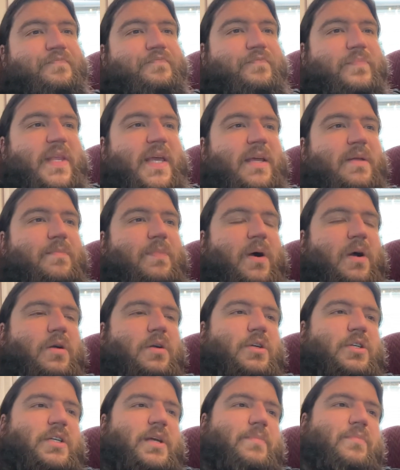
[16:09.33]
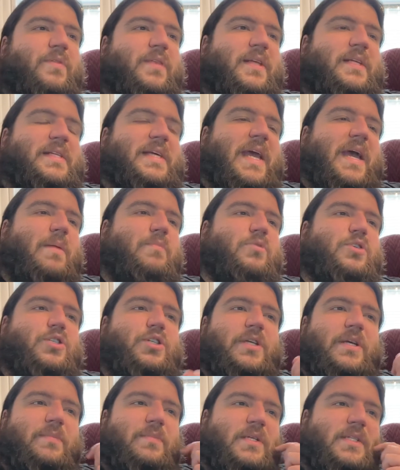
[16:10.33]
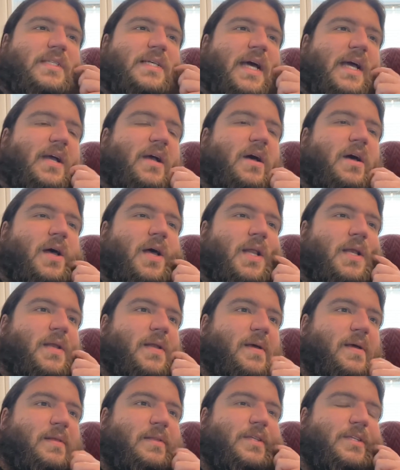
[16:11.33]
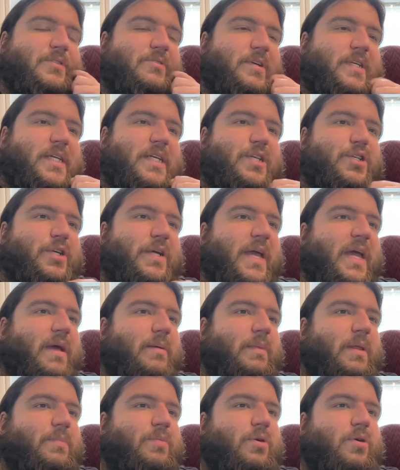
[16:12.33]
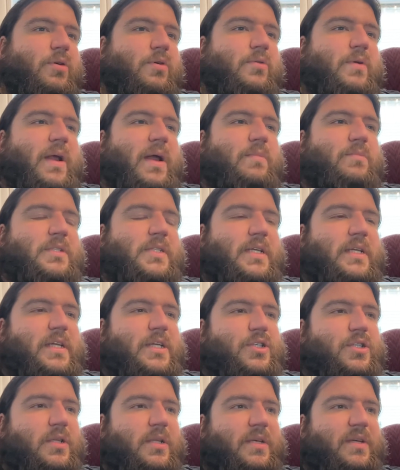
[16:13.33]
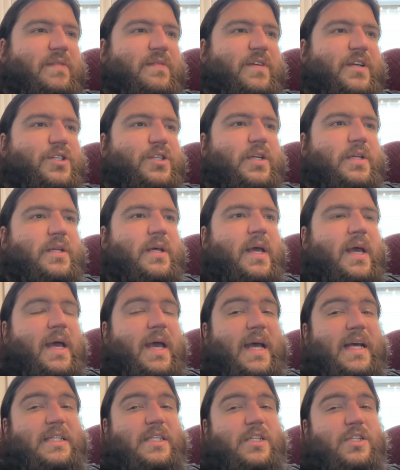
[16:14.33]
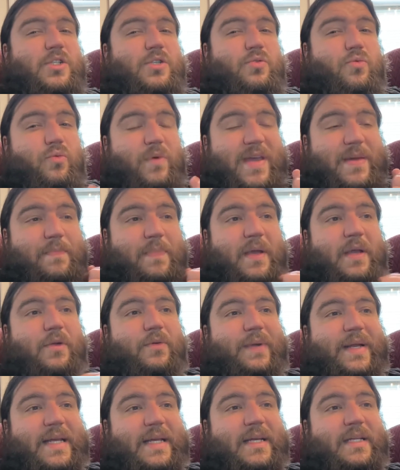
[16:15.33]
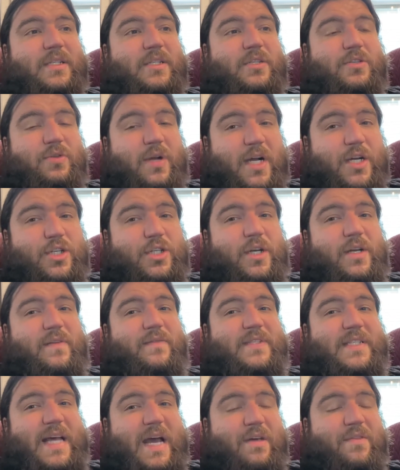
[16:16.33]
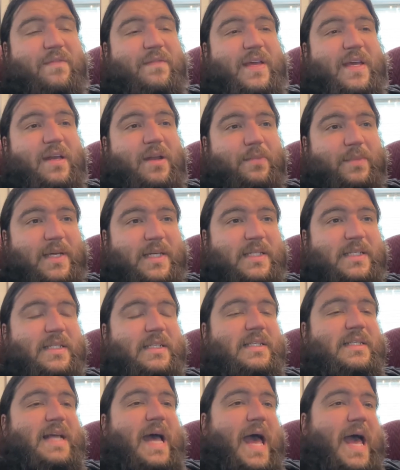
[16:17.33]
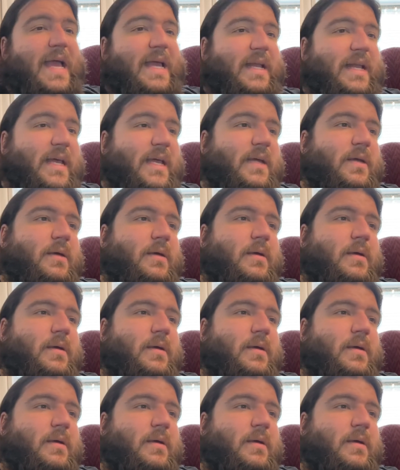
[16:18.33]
in partnership with the Diem regime in Saigon, the Strategic Hamlet program was initially envisioned as a sweeping reconstruction of South Vietnamese society.